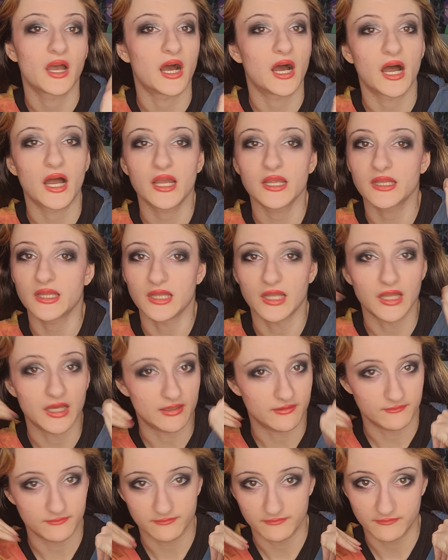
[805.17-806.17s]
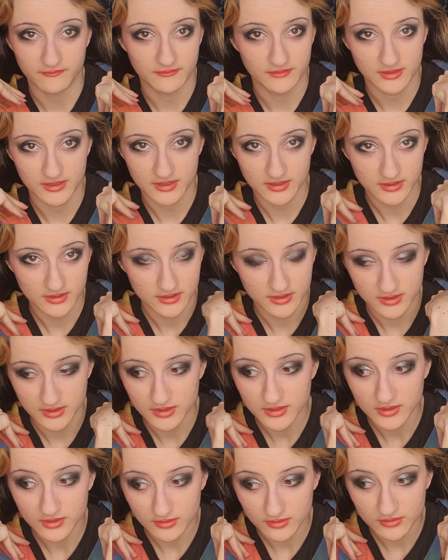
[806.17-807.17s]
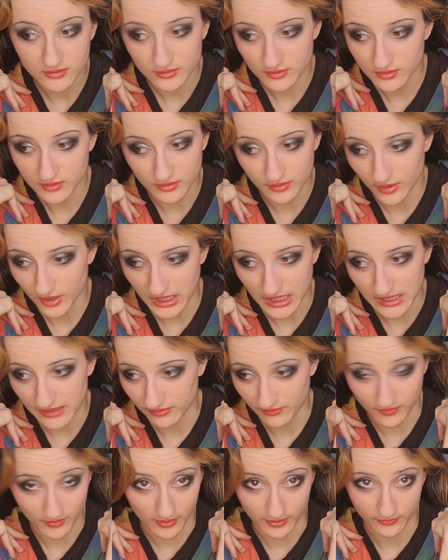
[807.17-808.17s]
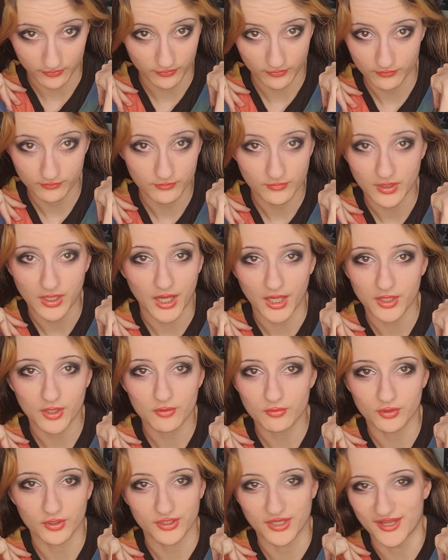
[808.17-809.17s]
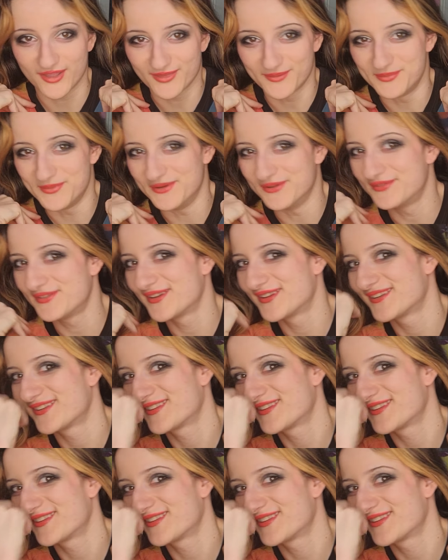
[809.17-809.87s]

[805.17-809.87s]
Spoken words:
I love looking at the clothes. I don't look at the movies.